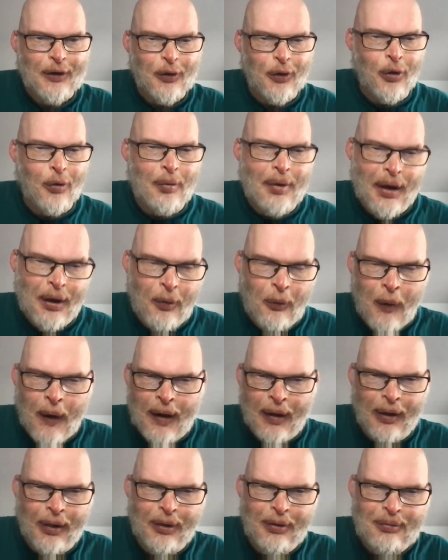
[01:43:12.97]
All being
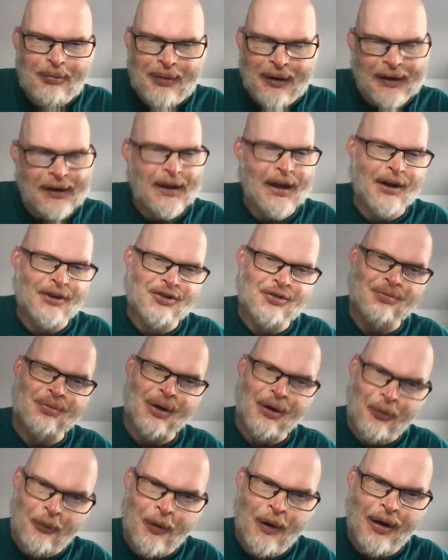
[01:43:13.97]
well, my connection
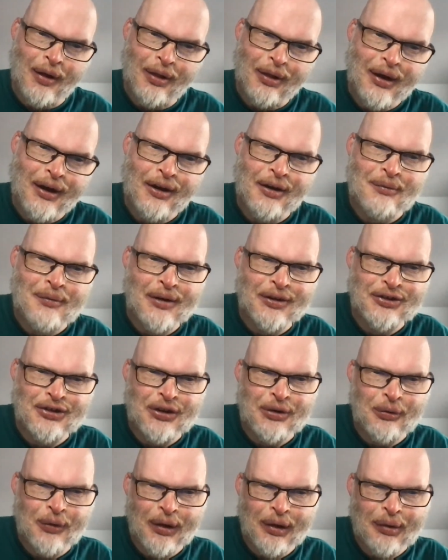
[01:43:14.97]
being well, I
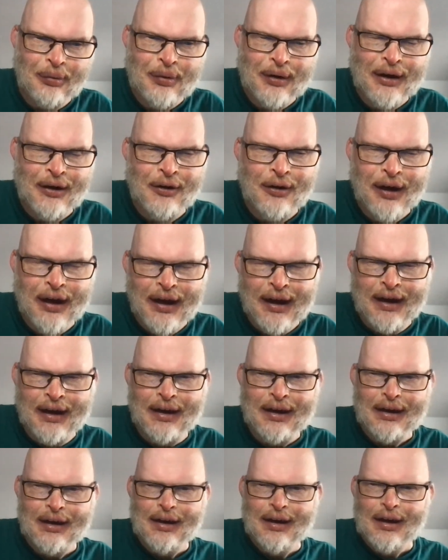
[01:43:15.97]
imagine it will be
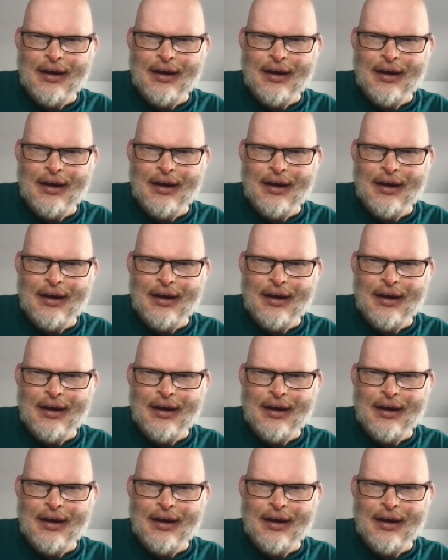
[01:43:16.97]
okay.